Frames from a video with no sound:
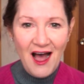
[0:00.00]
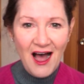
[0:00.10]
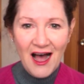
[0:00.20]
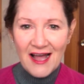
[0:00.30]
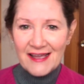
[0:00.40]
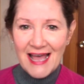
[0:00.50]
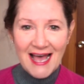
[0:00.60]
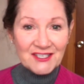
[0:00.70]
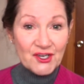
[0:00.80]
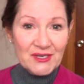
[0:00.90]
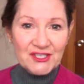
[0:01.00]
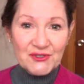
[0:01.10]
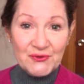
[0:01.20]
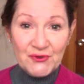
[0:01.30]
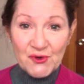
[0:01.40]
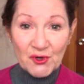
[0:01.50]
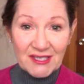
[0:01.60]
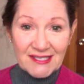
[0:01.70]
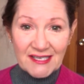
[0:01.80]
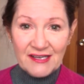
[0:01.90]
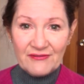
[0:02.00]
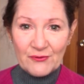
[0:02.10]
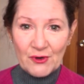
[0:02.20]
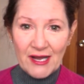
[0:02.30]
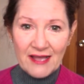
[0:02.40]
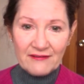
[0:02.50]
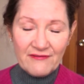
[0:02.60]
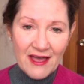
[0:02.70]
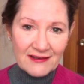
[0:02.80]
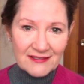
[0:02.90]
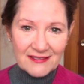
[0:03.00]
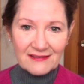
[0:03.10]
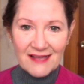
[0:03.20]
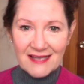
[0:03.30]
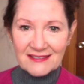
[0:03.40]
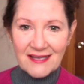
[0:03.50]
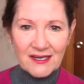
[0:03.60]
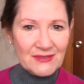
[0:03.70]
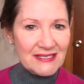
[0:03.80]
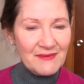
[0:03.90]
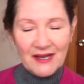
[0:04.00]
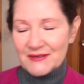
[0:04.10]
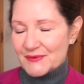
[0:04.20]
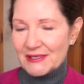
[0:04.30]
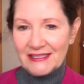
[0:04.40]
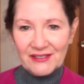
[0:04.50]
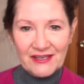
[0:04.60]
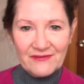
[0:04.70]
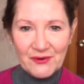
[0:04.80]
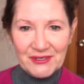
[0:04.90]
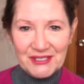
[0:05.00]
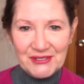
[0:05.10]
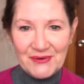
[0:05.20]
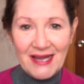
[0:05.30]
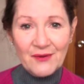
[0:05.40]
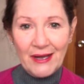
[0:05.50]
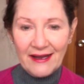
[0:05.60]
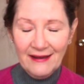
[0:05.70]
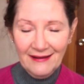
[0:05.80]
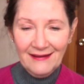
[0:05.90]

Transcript: I had to go into New York City for an event last night. It was something I was really looking forward to. Anyway,